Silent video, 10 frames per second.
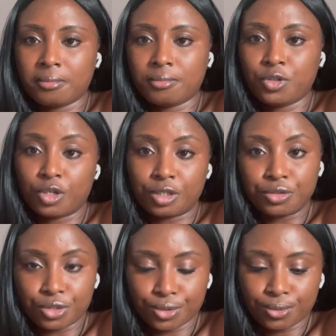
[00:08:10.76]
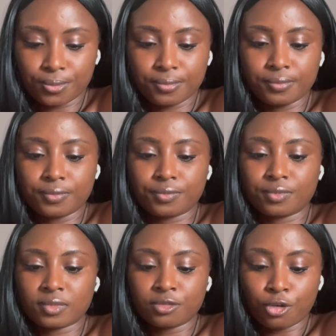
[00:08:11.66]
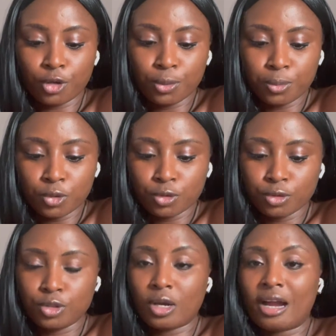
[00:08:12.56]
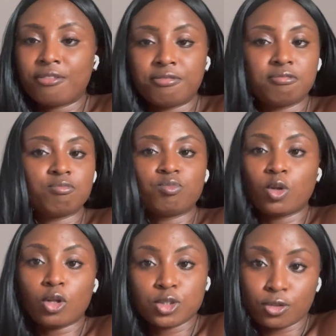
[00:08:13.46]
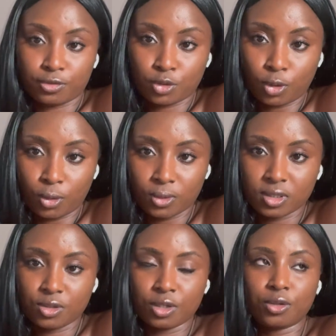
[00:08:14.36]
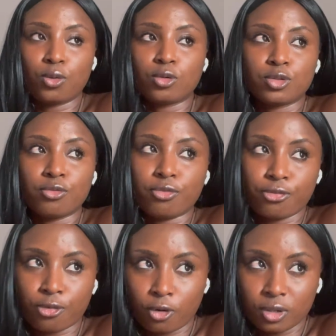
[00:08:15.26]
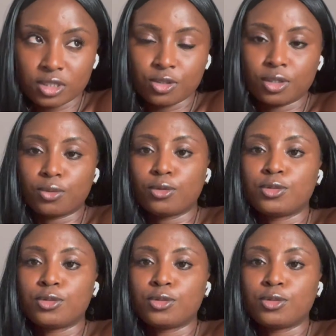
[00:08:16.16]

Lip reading: you can do. For Lumun, you have lots of tours. You can go to forts, you can go to